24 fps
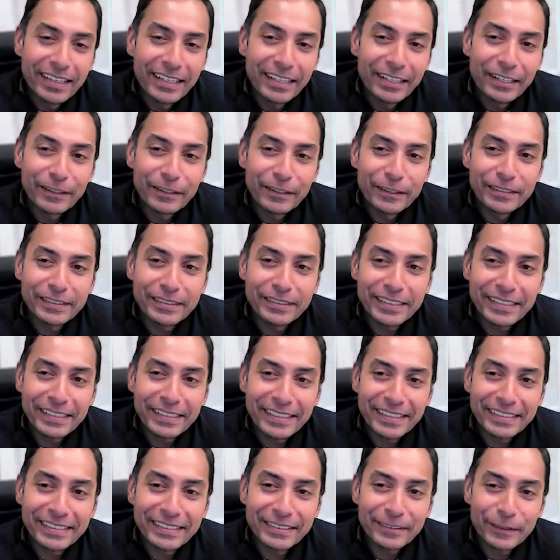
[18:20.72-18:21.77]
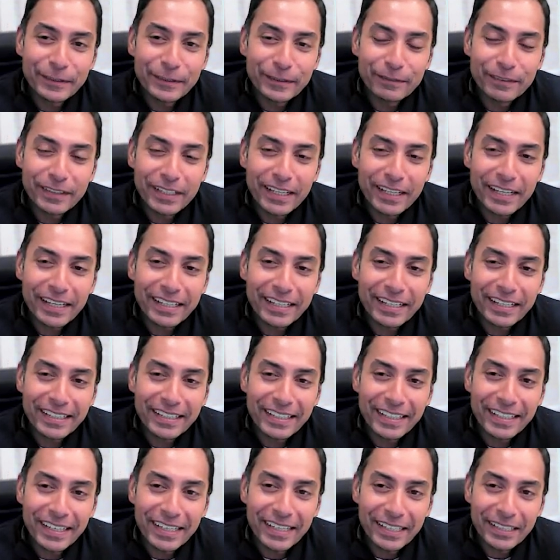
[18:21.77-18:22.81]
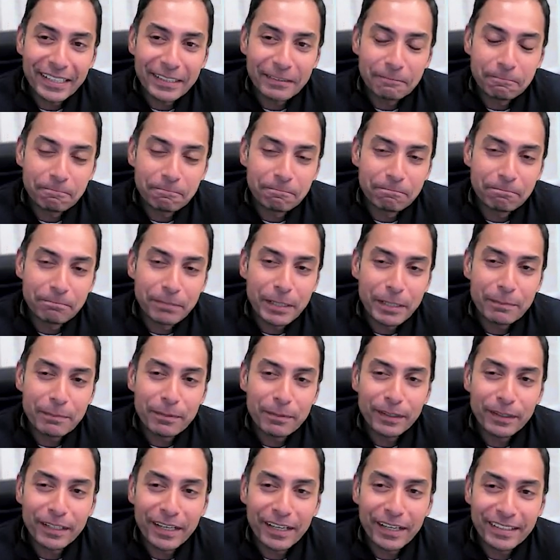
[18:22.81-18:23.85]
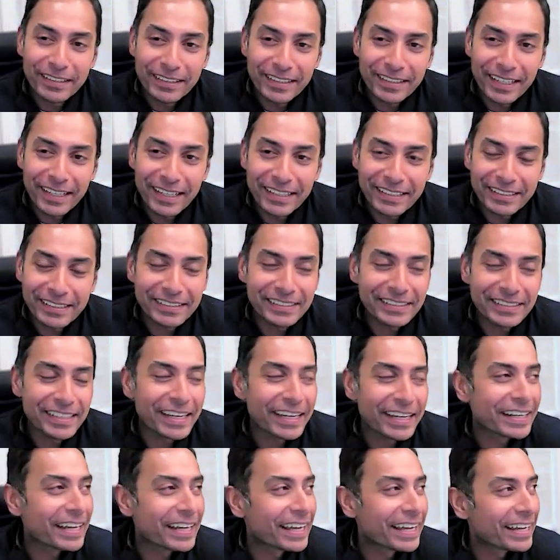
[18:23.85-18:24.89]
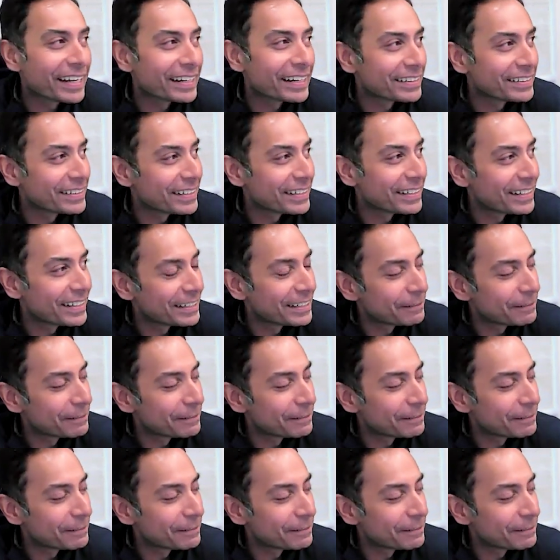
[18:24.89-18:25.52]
you see these sort of like people on like CNN,